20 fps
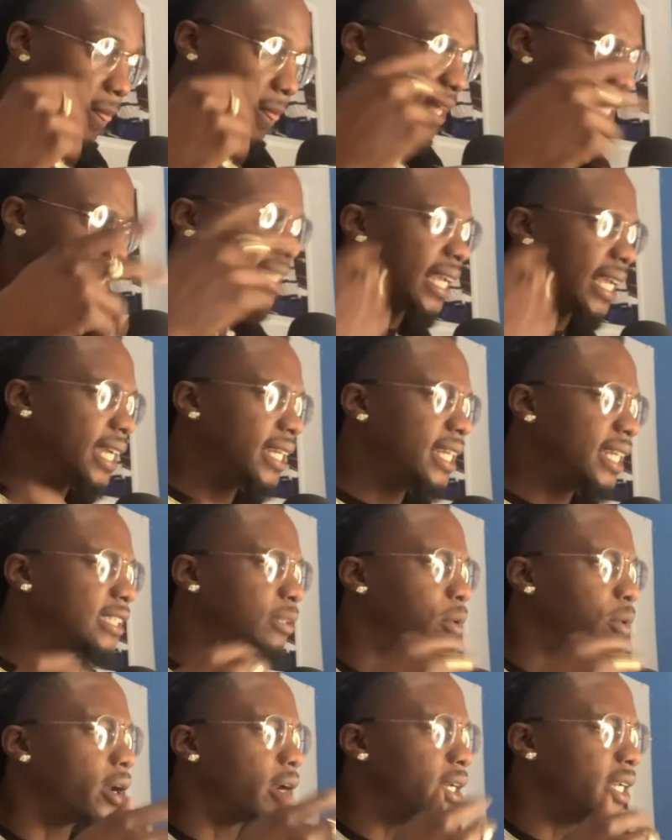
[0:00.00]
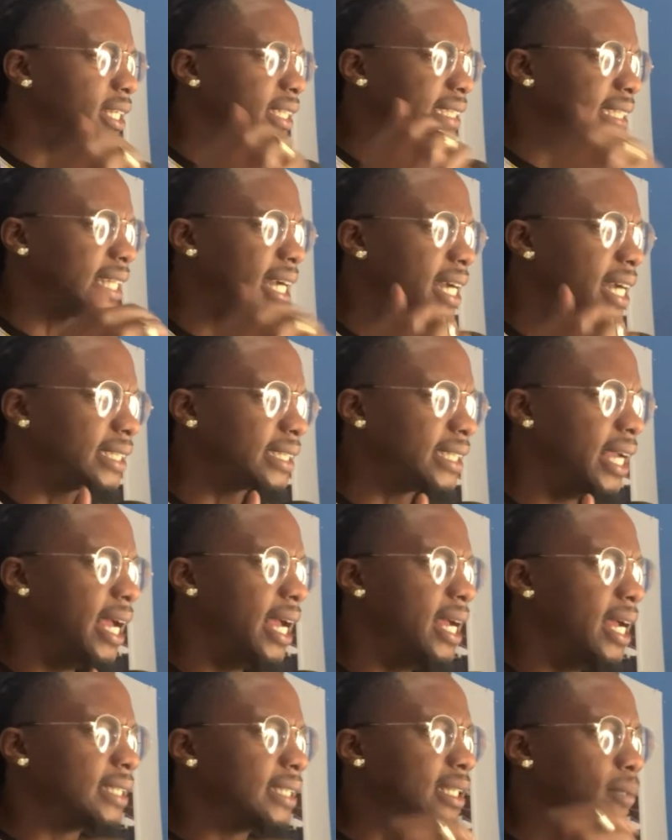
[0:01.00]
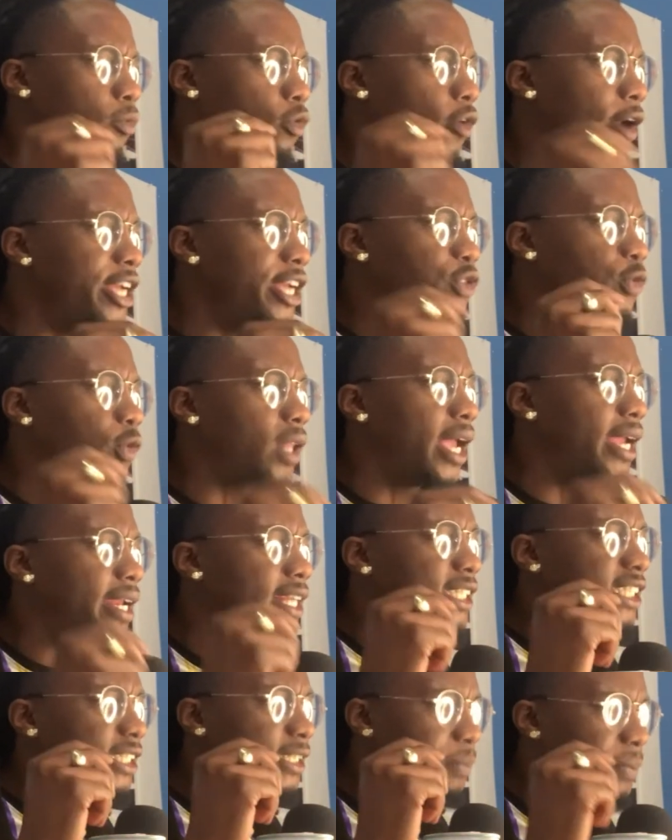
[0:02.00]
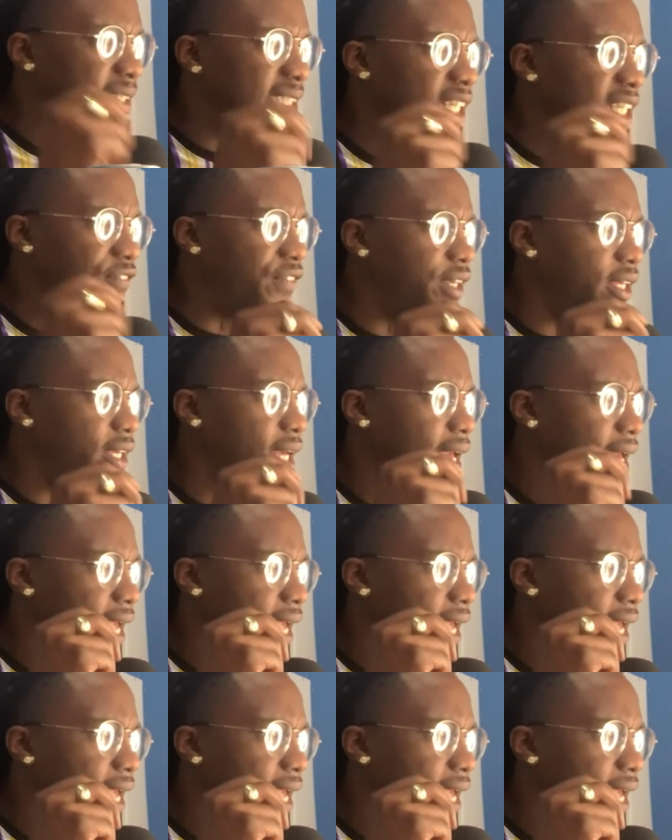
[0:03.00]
The second is we're going to discuss some race-related specific